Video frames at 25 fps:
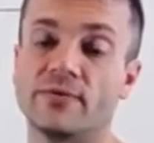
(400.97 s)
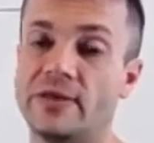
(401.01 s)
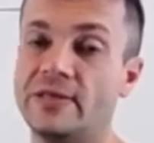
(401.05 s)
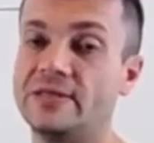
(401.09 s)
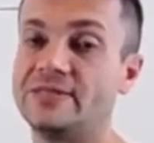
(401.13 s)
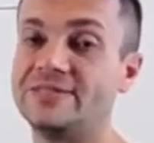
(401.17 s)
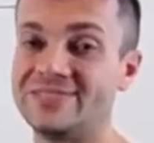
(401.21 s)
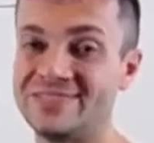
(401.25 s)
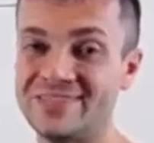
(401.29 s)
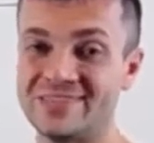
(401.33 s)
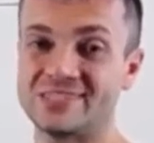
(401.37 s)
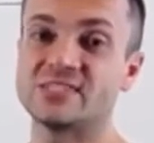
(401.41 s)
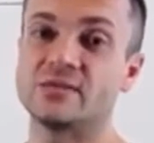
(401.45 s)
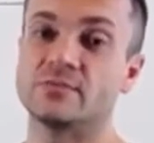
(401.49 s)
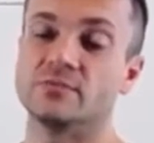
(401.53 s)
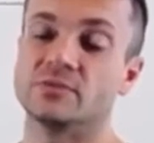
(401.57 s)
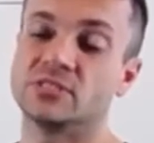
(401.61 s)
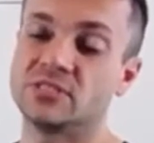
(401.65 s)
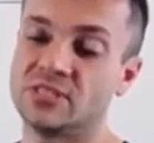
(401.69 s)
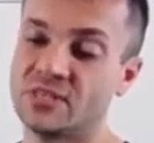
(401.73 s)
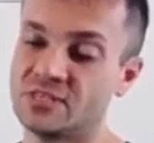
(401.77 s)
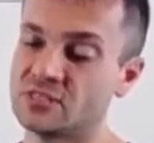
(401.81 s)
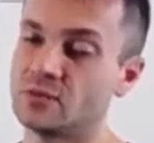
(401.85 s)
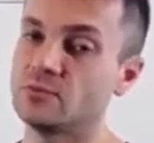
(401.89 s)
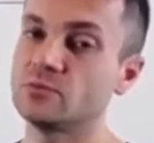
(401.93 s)
It's systems.
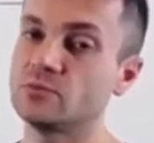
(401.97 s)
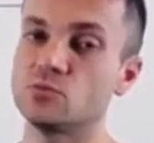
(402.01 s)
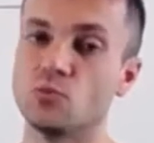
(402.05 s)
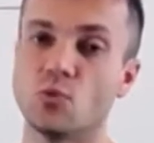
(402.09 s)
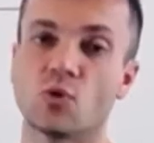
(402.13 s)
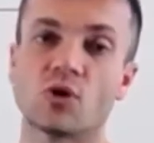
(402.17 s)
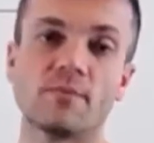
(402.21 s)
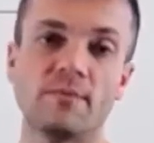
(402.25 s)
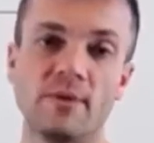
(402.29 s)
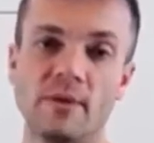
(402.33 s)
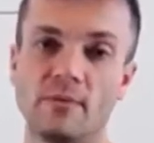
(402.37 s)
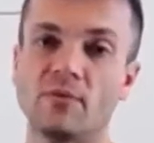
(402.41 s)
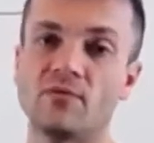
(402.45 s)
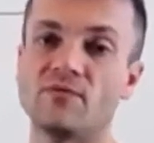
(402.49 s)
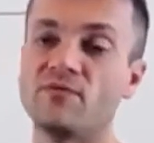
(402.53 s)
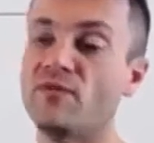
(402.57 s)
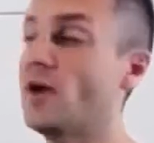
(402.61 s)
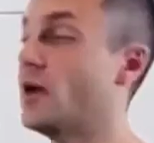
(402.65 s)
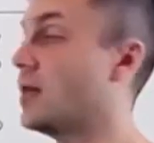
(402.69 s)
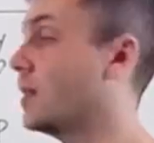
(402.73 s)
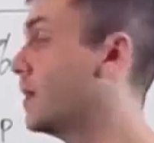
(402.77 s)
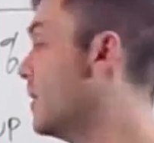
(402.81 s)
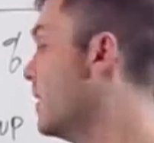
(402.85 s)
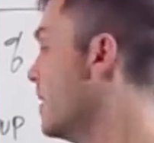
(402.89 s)
Systems work, people fail.